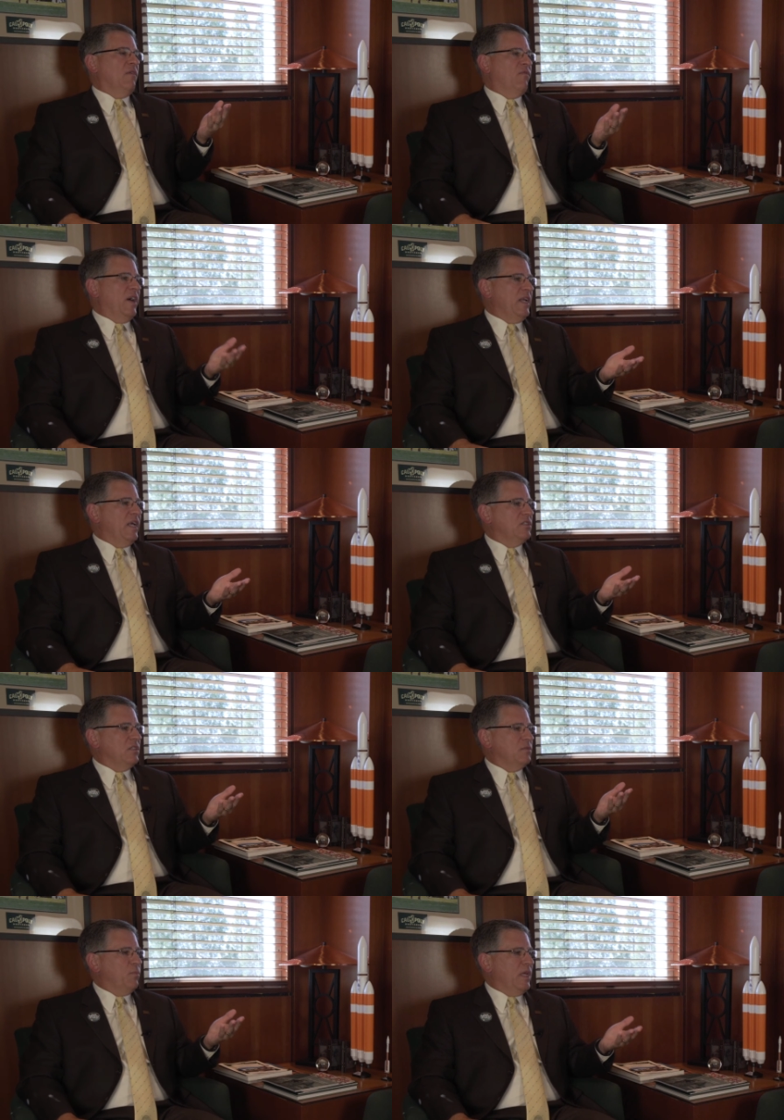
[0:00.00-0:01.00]

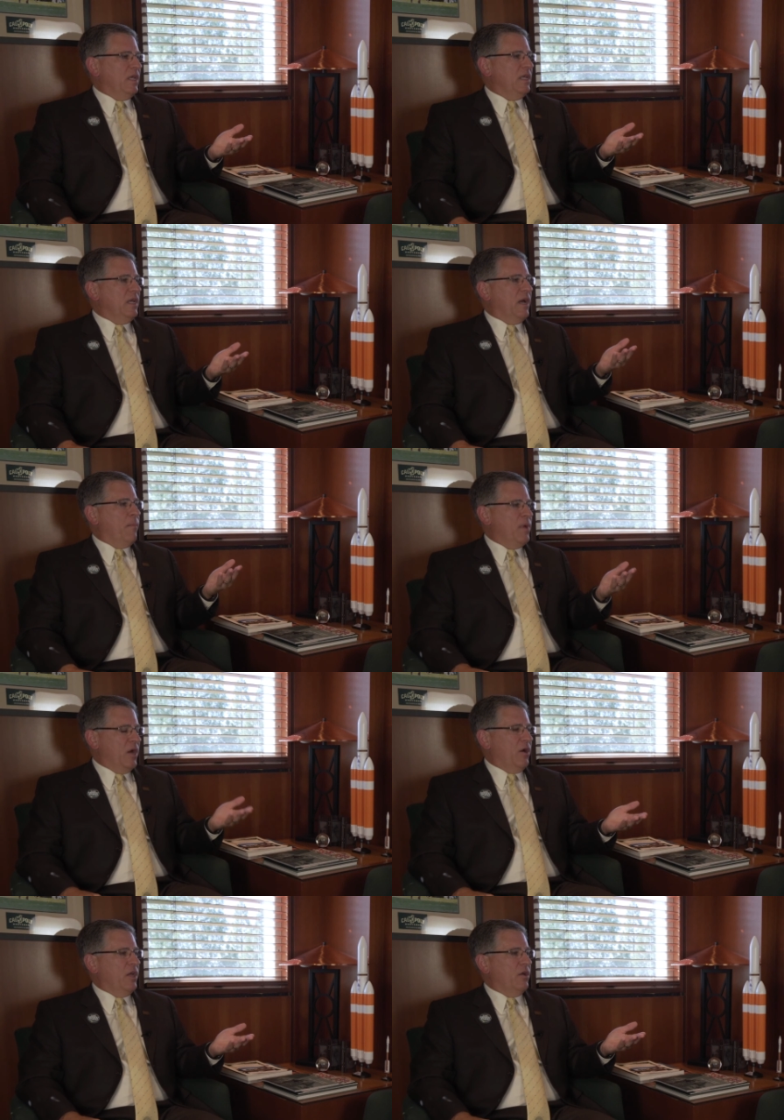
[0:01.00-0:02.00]
finances be a
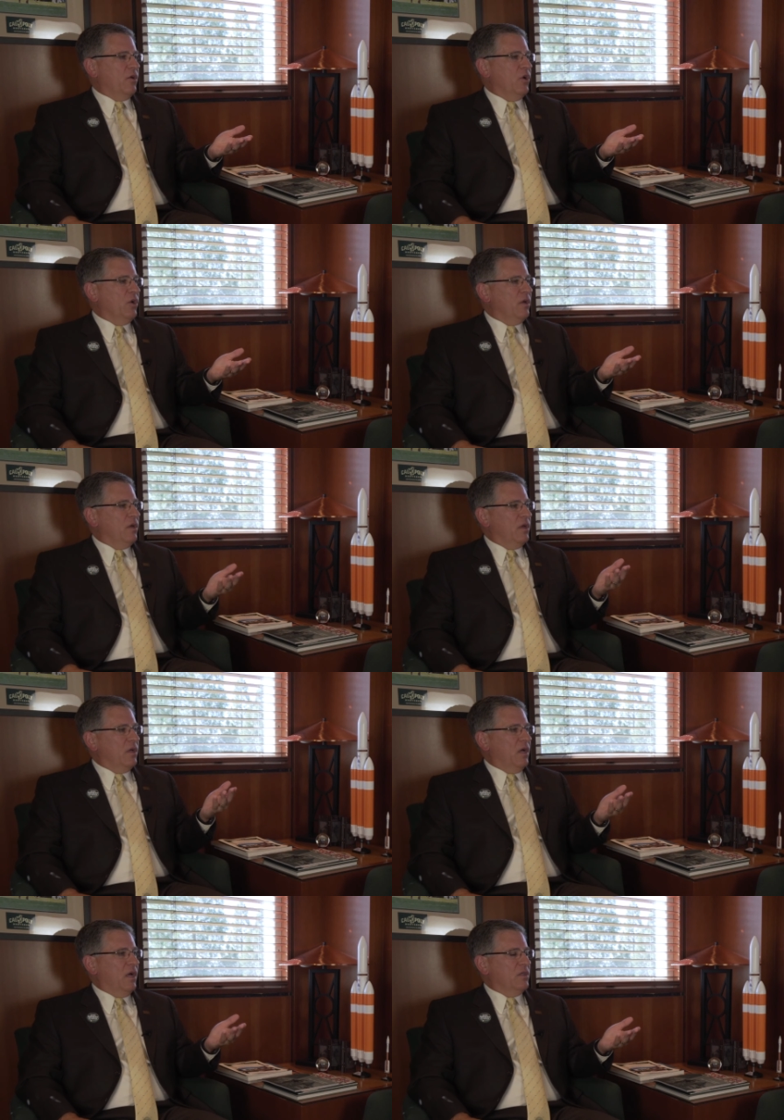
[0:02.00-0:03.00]
barrier
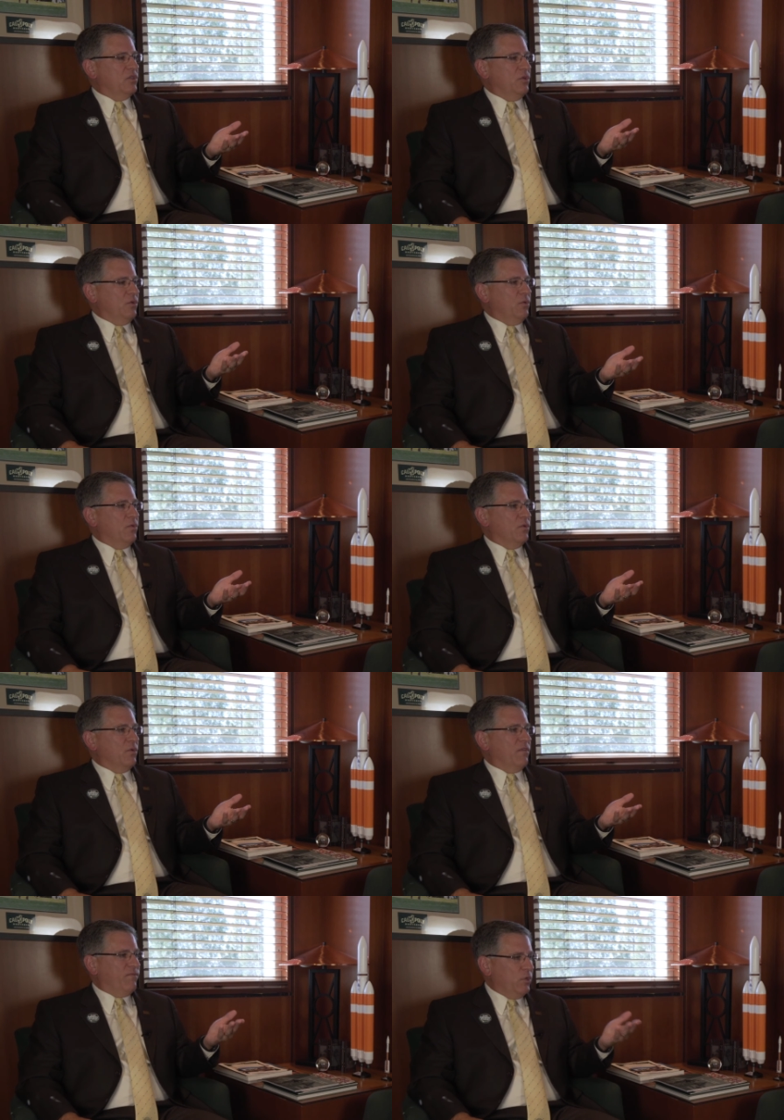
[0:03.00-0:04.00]
uh, to
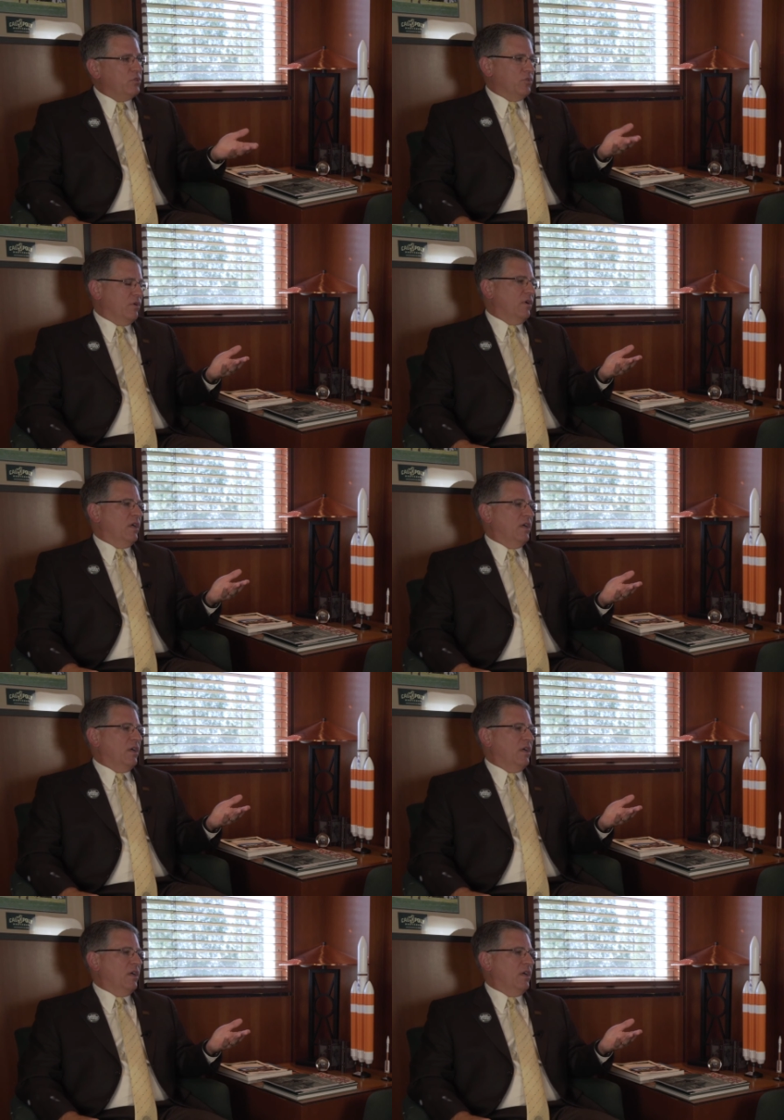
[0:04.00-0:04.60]
the future